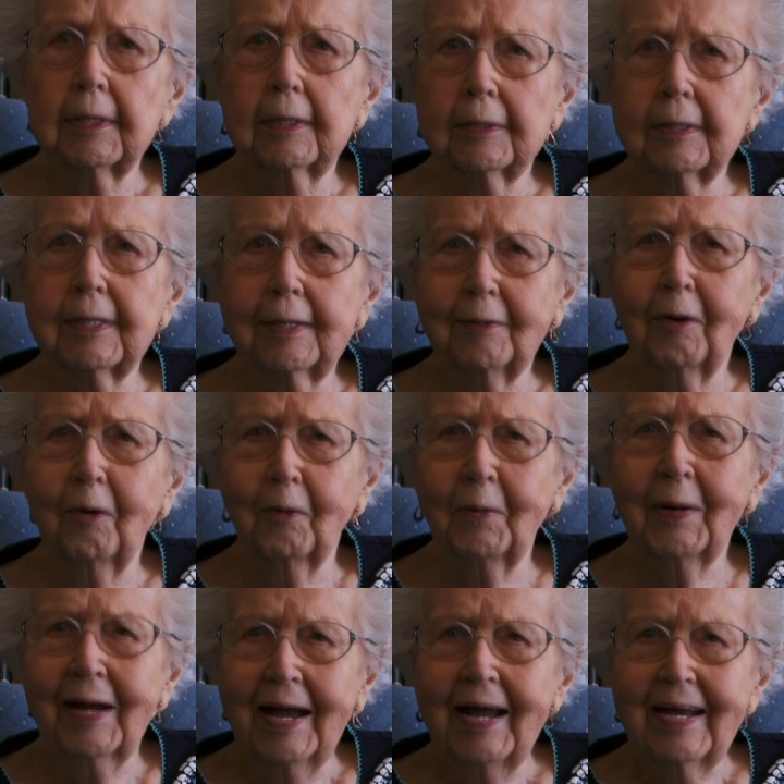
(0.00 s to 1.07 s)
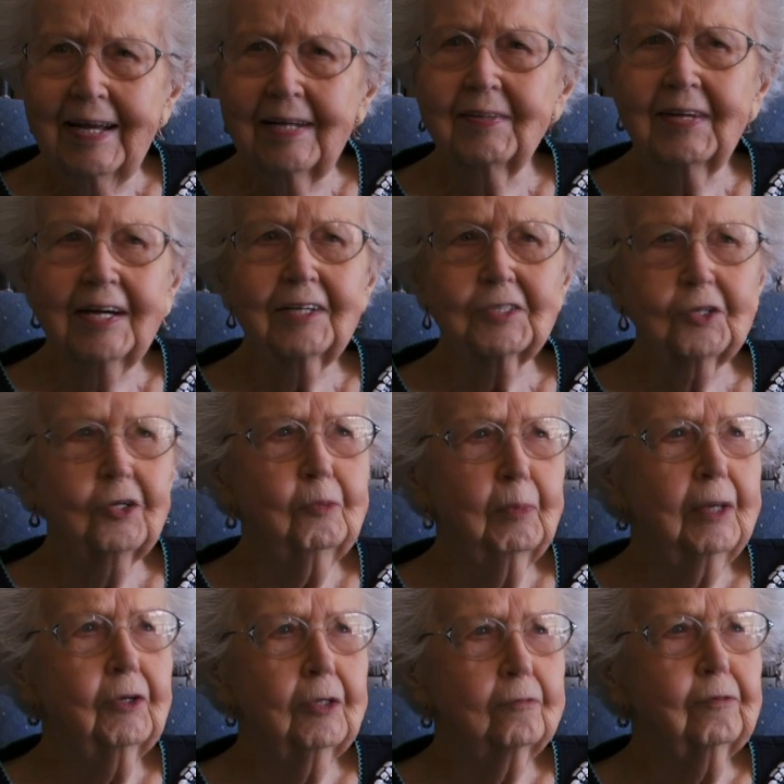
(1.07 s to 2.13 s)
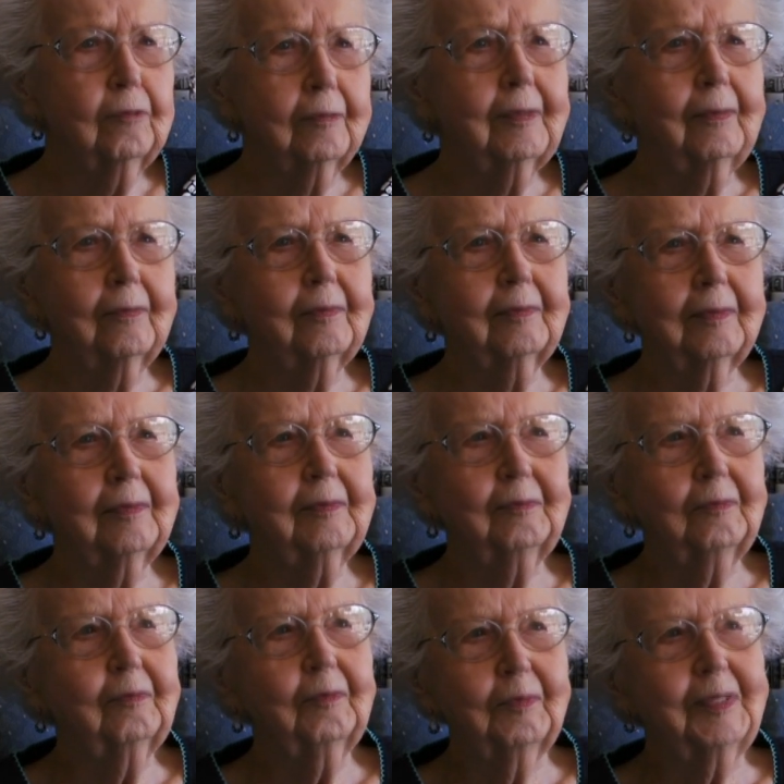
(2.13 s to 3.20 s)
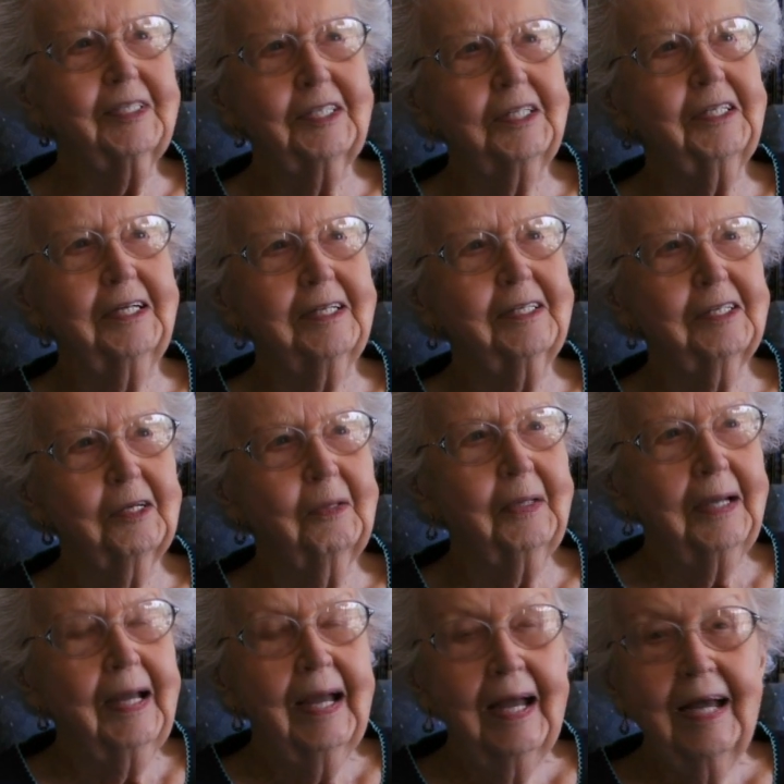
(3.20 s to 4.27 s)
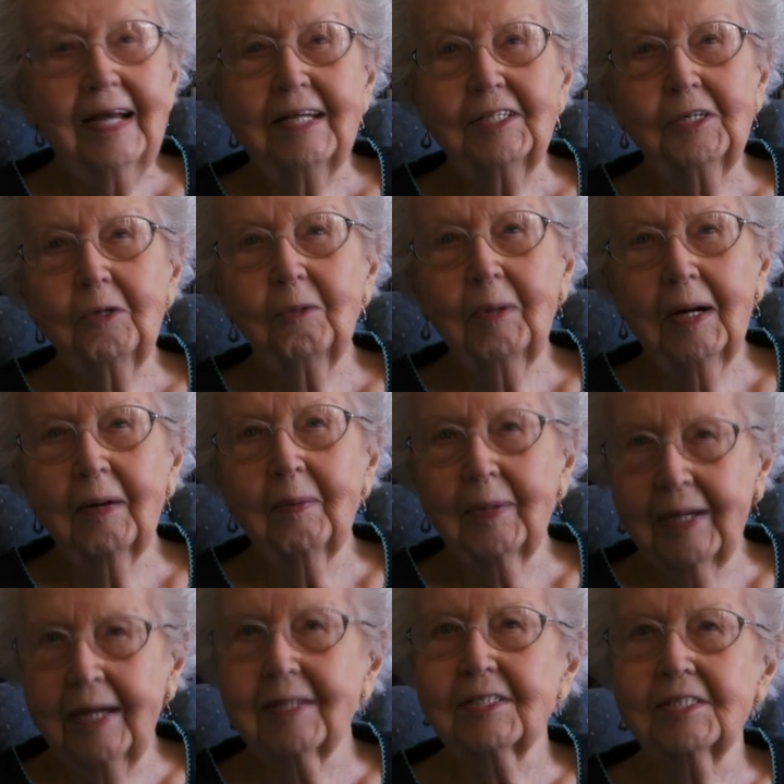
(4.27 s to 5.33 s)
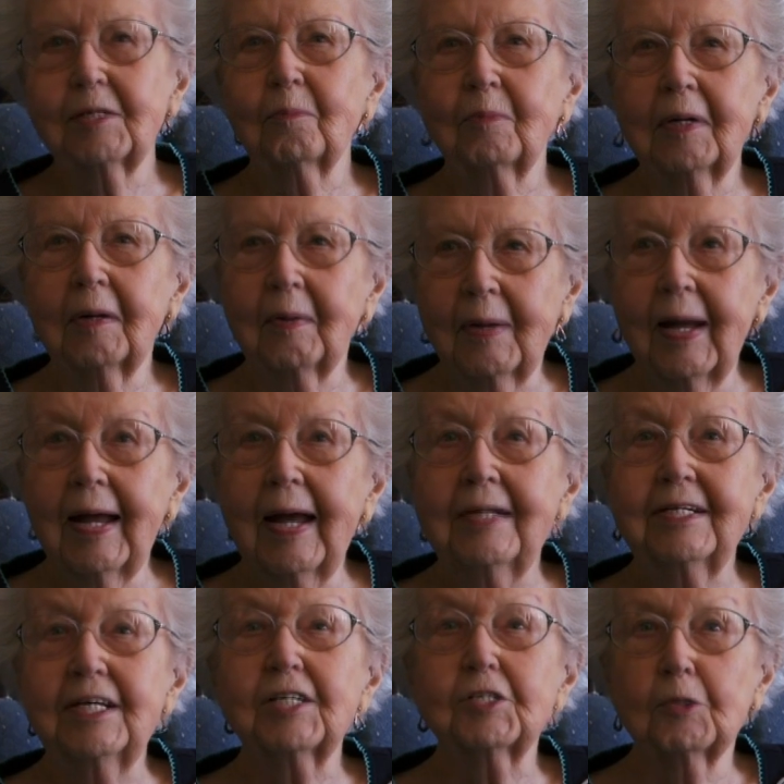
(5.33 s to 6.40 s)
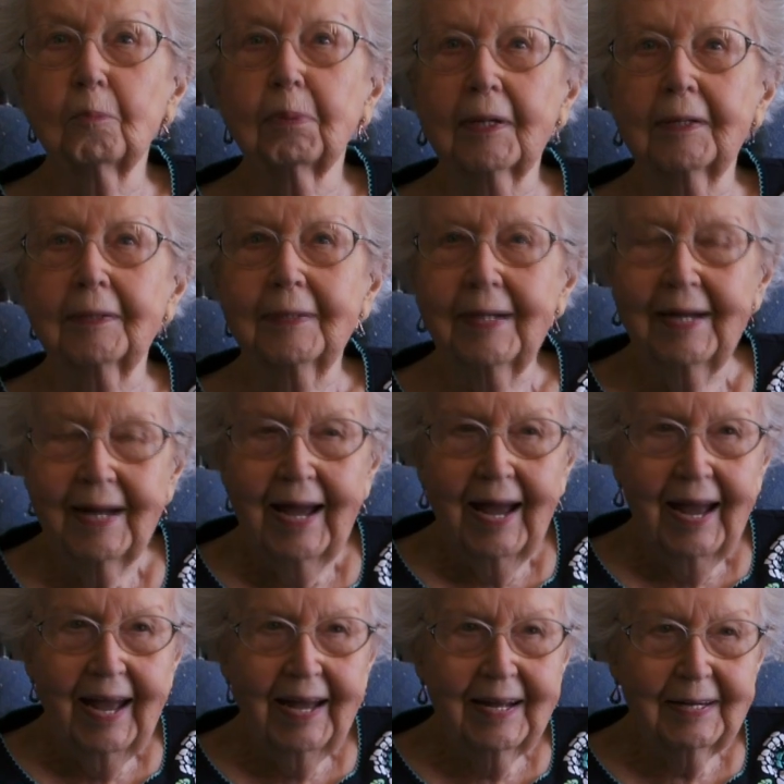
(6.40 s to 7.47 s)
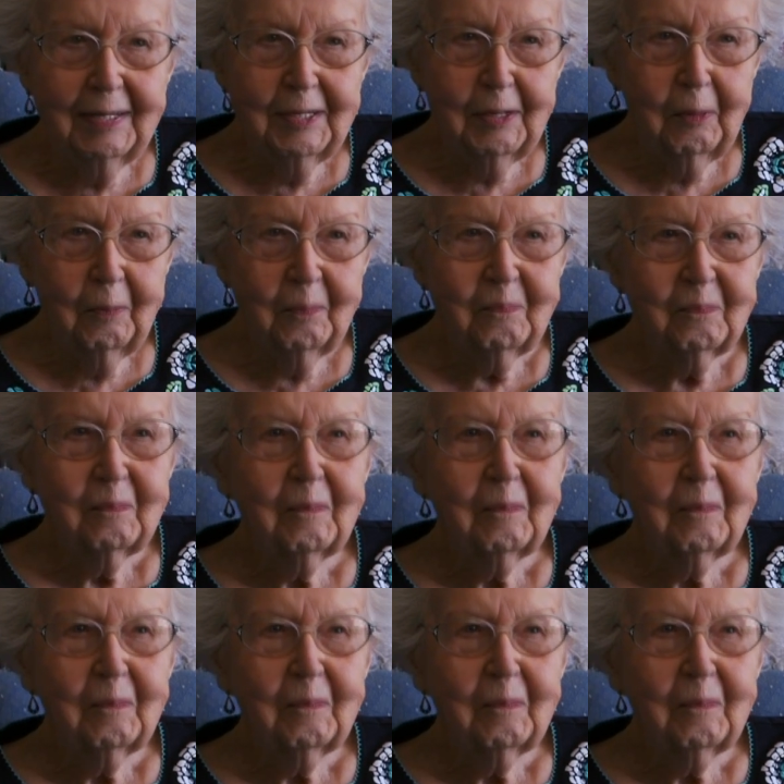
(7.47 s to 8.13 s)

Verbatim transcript: you, you know. I think it's going to be good for, for Virginia to, to uh, get some uh, discipline. And, um,